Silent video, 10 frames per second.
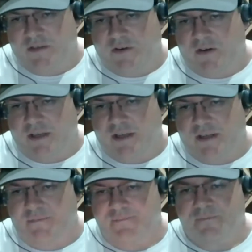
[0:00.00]
hard to
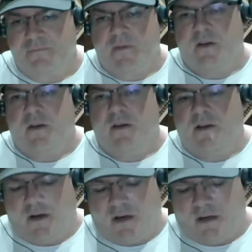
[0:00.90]
get.
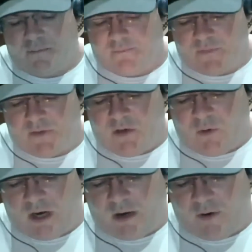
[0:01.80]
Um, sure.
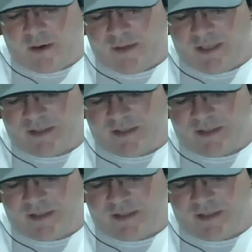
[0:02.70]
When, I, when I'm in the